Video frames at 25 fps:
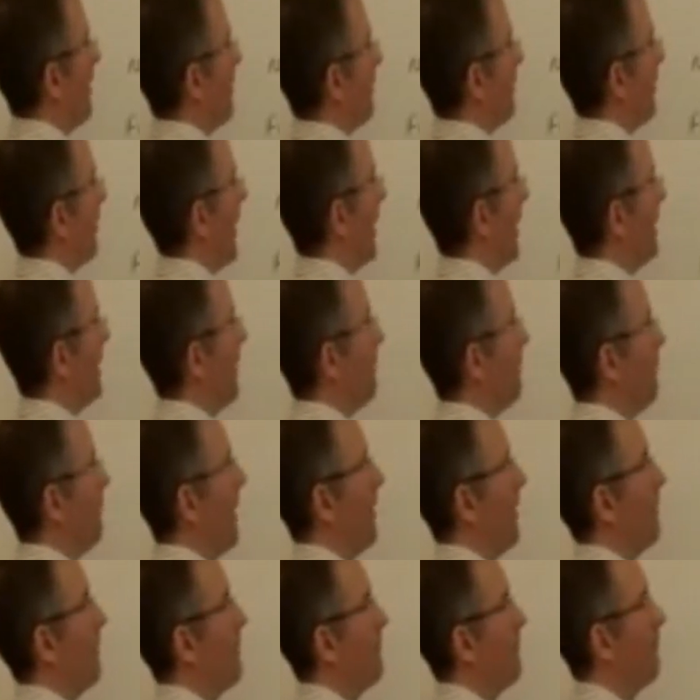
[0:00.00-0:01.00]
same as that
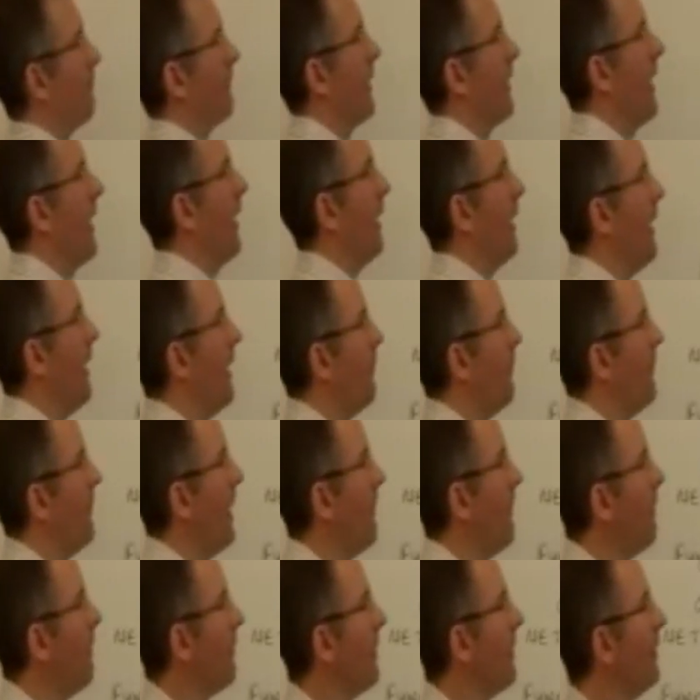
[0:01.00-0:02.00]
number.
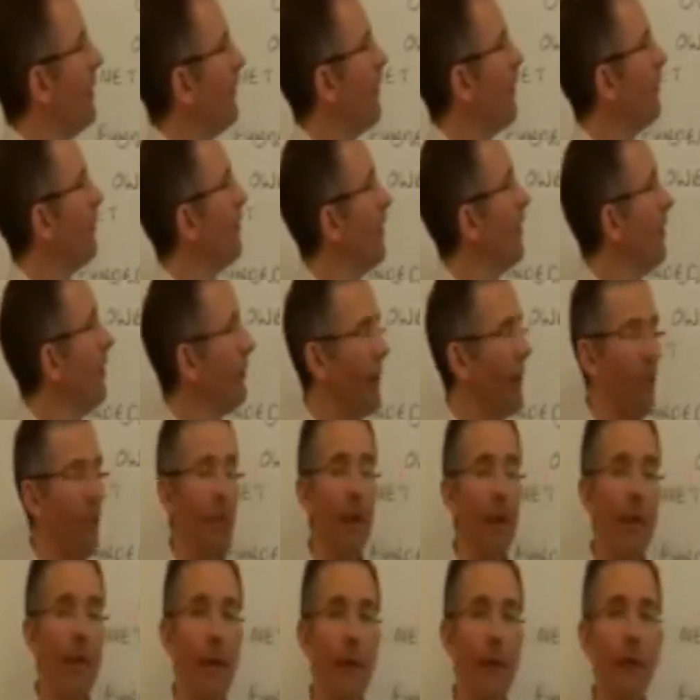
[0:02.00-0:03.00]
And the reason is
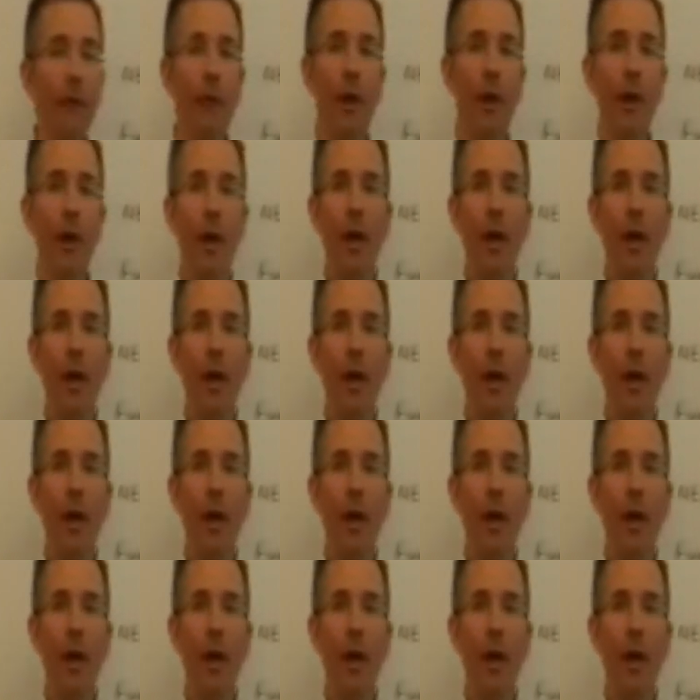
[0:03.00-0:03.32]
simply this.